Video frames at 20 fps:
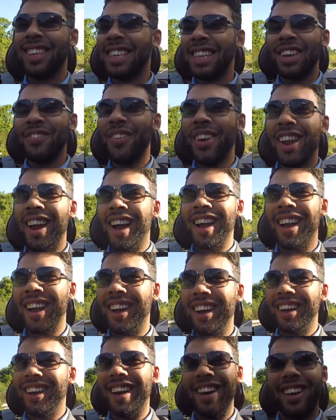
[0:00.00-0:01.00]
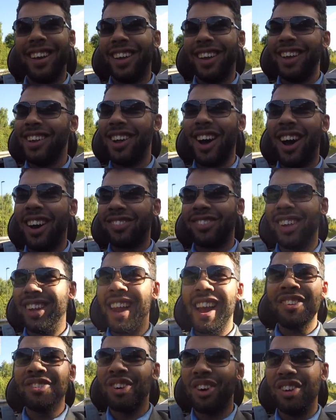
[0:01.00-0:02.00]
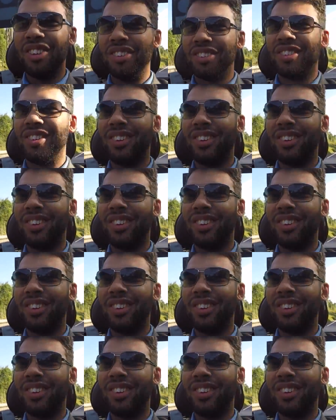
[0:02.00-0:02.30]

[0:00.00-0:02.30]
You'd be like an utter legend.